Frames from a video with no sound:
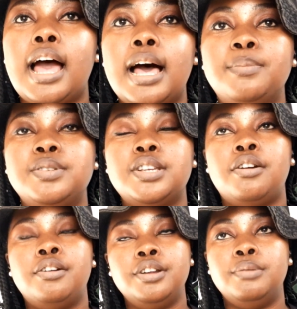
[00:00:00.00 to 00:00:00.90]
I'm
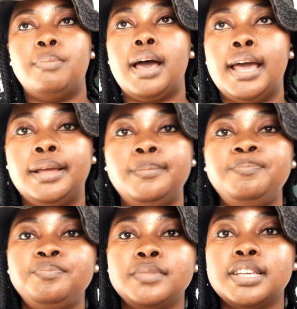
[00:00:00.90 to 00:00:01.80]
surrounded by.
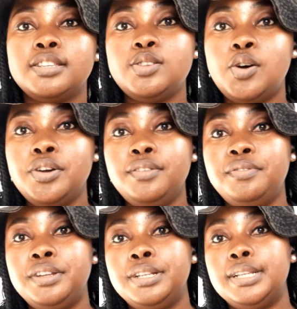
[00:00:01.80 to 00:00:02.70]
So
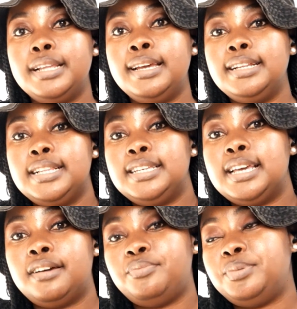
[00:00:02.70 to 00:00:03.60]
even lately,
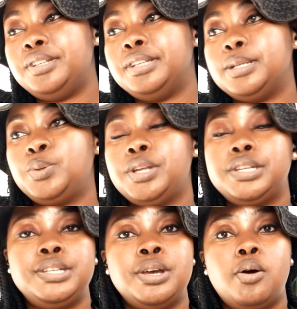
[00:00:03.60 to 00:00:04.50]
I've been a
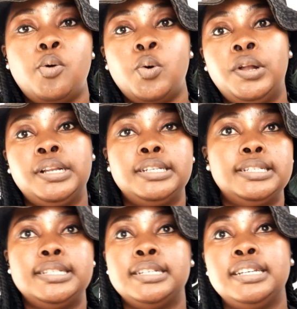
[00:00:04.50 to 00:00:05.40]
20-year-old
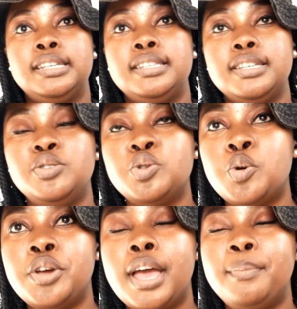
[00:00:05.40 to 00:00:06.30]
Jenkins
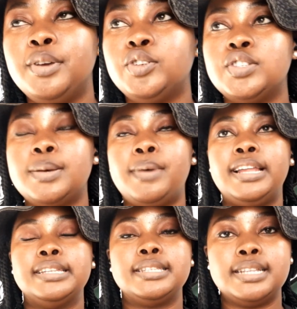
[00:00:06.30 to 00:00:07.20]
enjoyer, because I'm
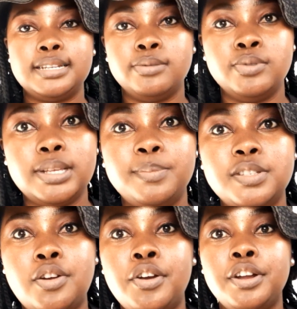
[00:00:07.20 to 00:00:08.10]
understanding what I'm
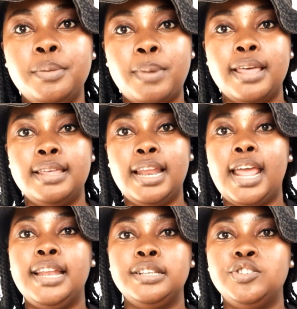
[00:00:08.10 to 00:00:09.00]
surrounded by, that
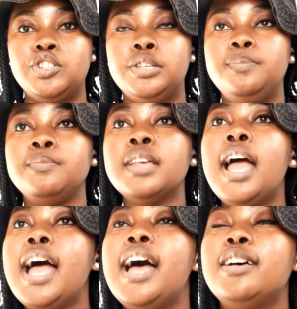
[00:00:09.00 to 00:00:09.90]
energy.
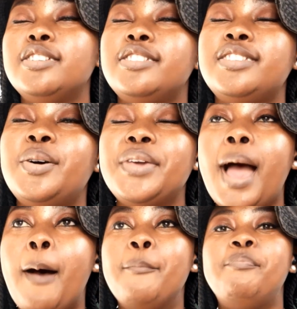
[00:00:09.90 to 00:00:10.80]
So
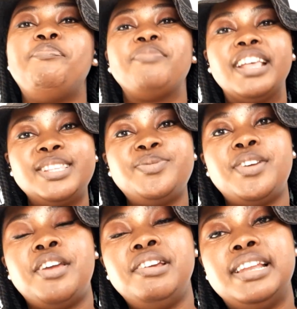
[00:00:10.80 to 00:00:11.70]
yeah, it's
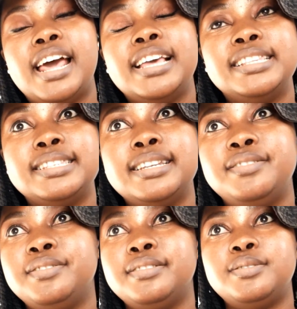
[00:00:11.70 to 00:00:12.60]
very nice,
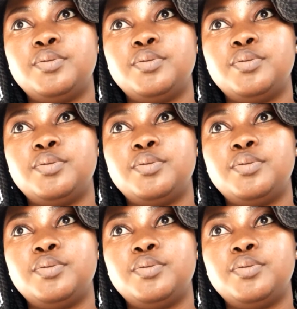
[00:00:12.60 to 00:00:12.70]
and